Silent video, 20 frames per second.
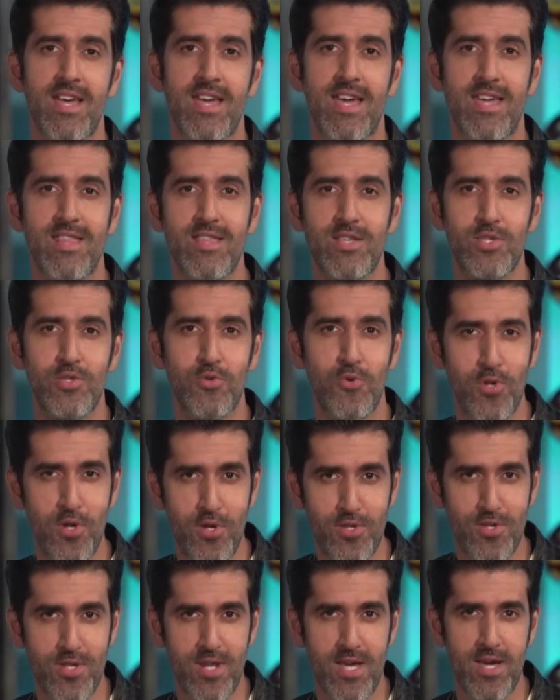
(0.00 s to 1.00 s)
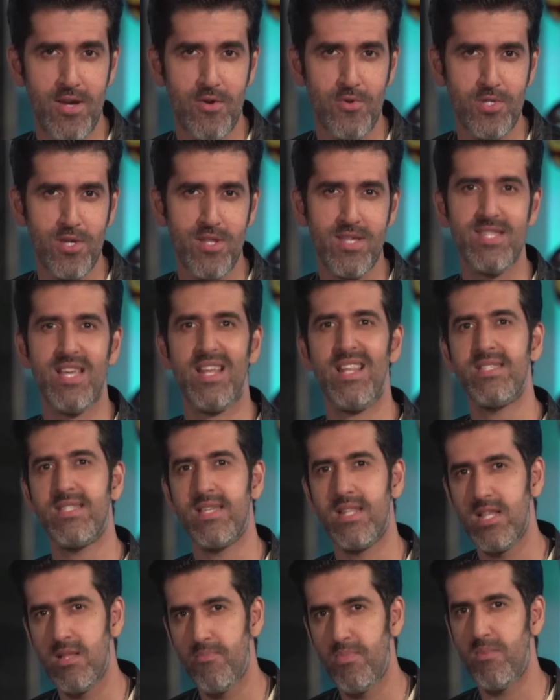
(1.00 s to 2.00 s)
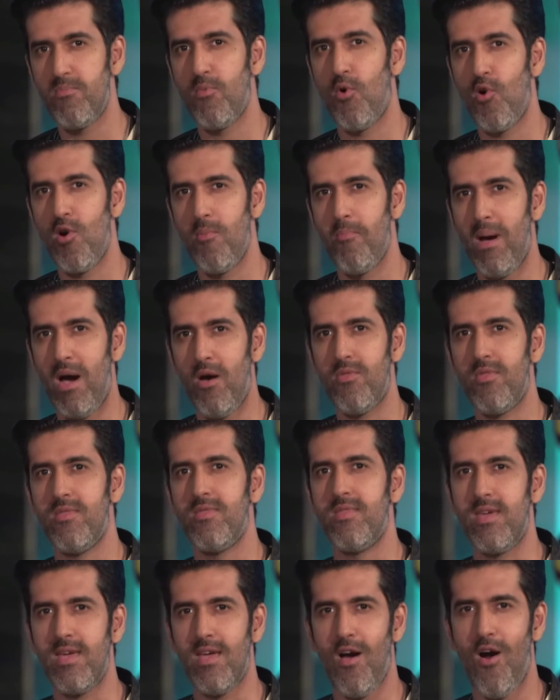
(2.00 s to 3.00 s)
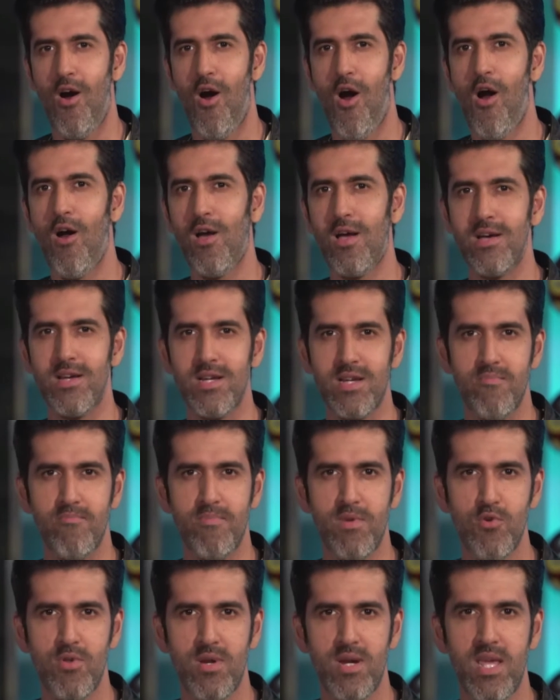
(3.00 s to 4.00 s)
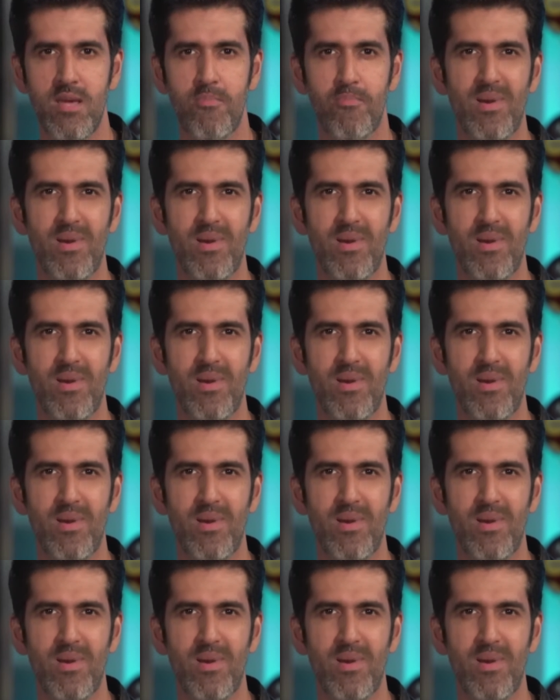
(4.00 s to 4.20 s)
in the studio today who's going to tell us a little bit more about the H.O.G community.